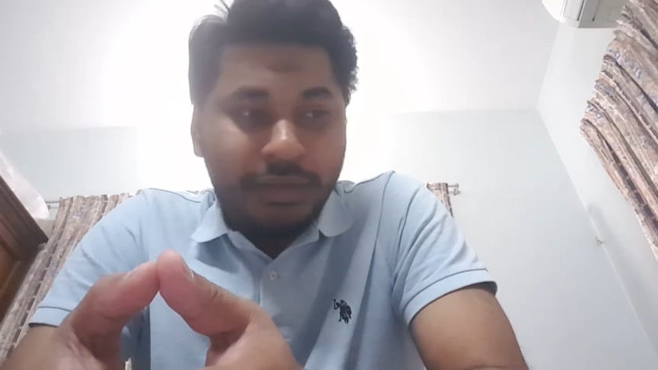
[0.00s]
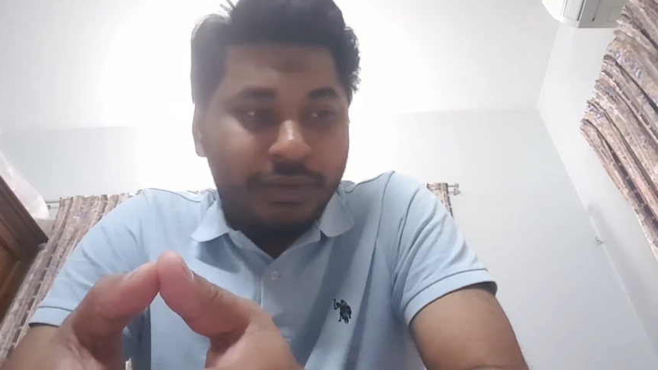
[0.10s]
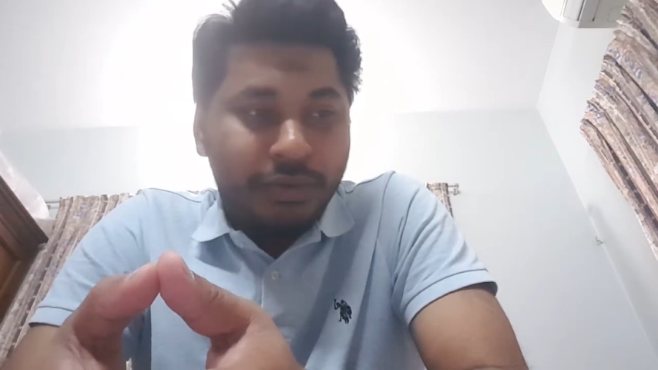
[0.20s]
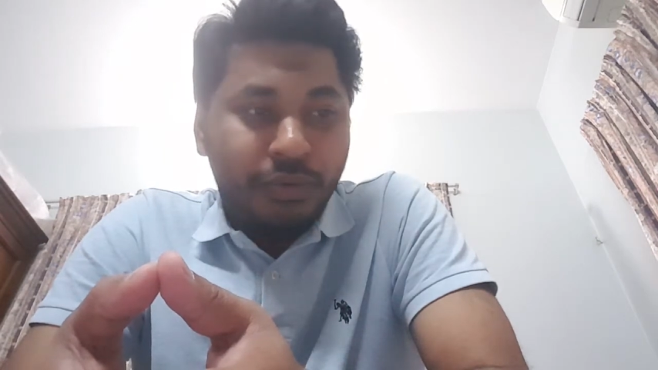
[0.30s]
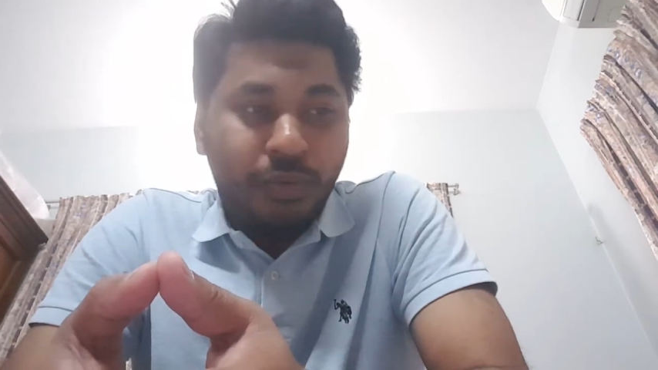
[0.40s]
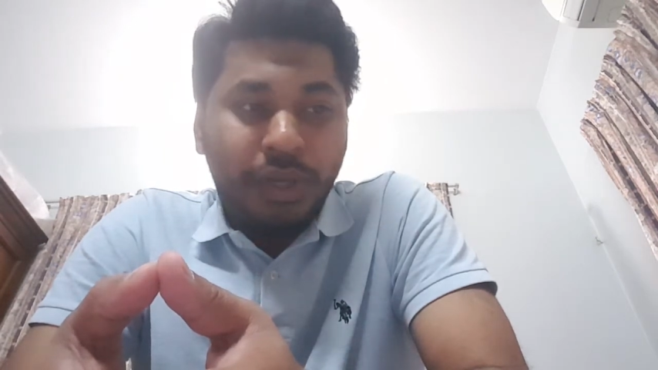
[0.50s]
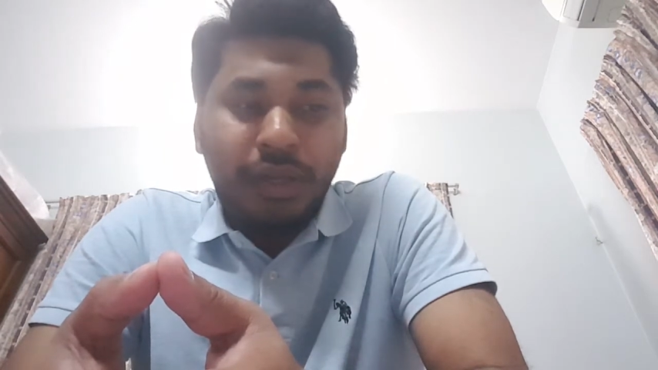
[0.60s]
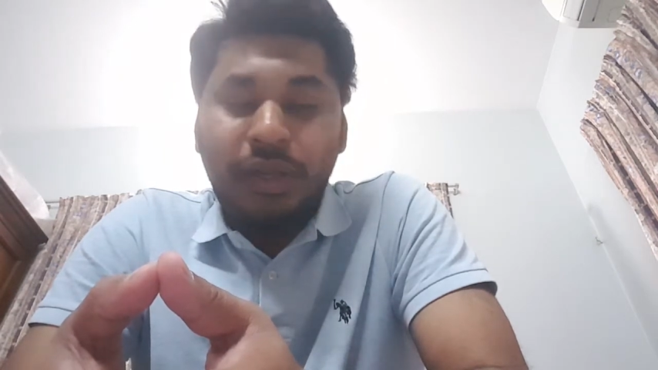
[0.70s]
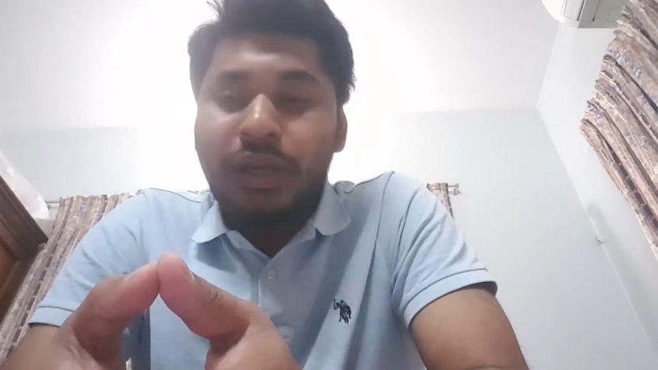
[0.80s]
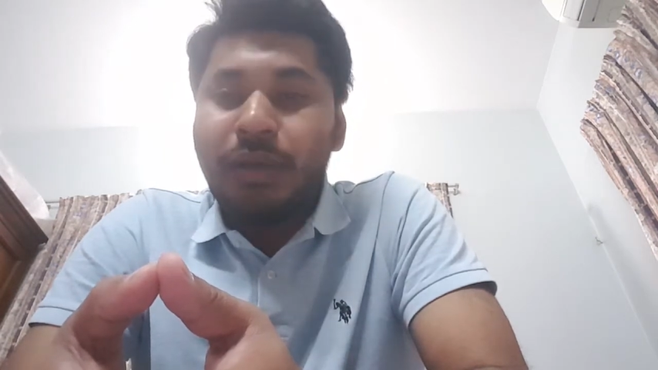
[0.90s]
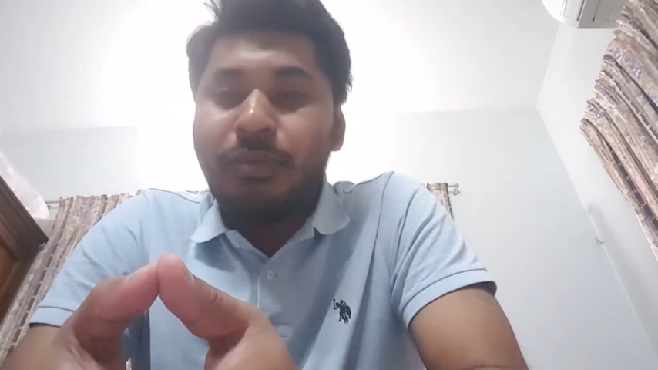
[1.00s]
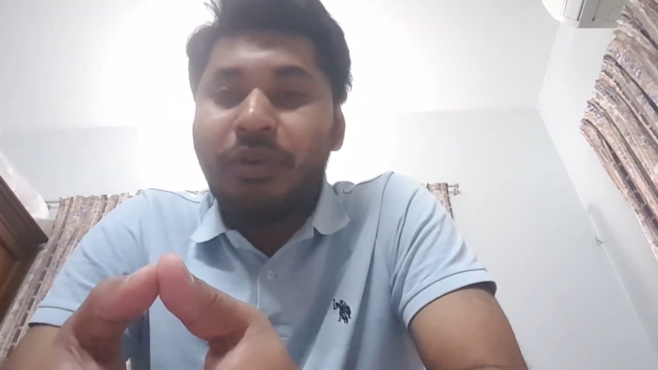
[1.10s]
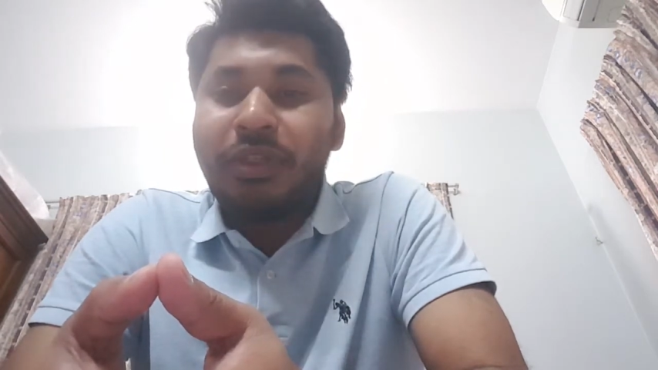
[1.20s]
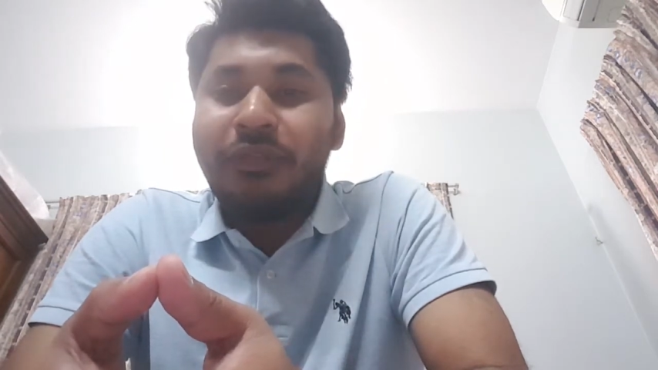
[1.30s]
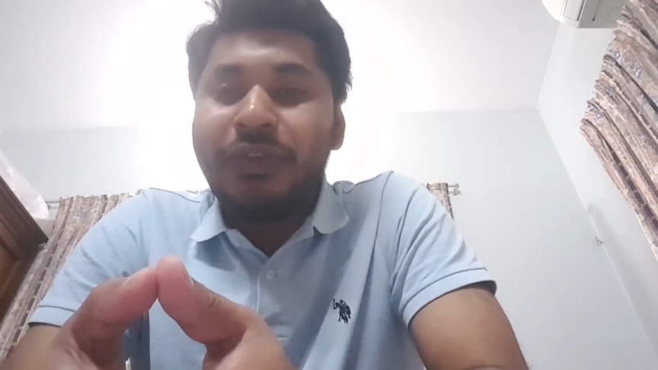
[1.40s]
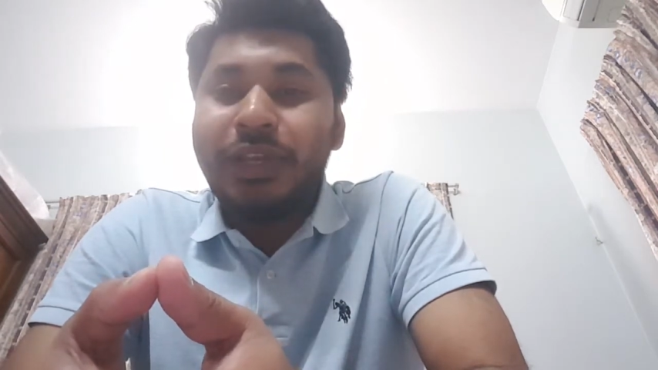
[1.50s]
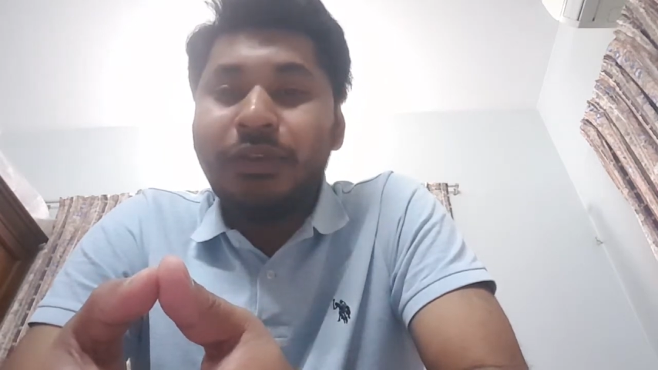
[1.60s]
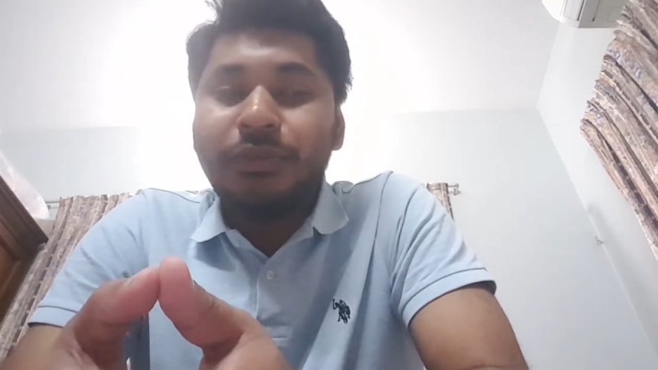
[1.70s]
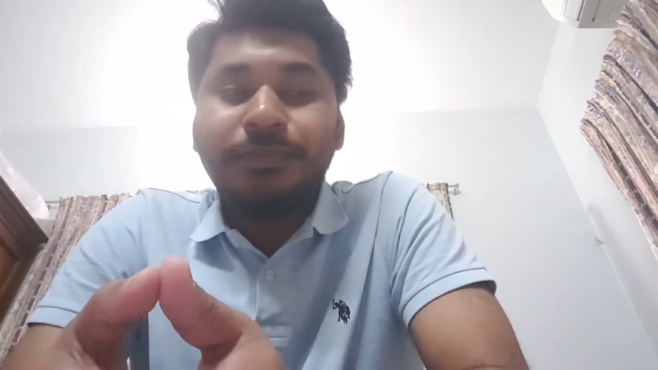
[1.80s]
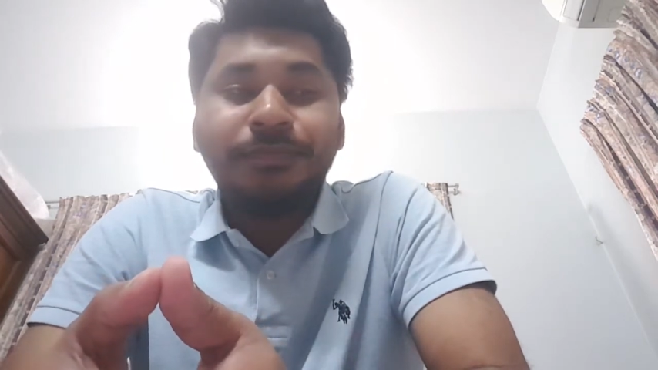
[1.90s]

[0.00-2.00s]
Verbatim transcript: to do one unboxing video